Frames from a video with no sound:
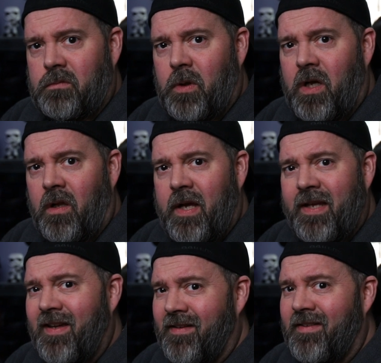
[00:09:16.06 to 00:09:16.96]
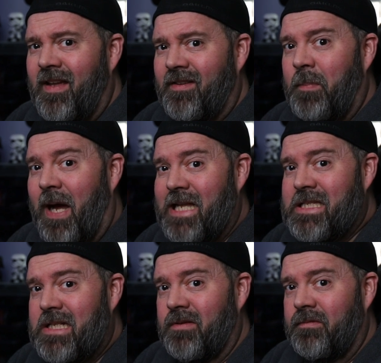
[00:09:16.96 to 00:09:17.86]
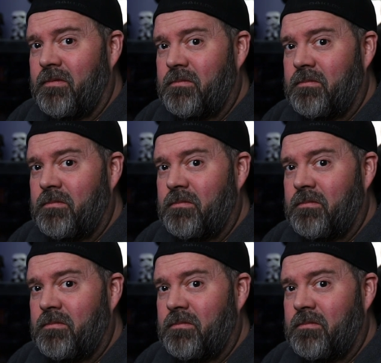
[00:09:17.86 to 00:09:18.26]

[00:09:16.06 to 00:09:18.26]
Well, I guess that's positive.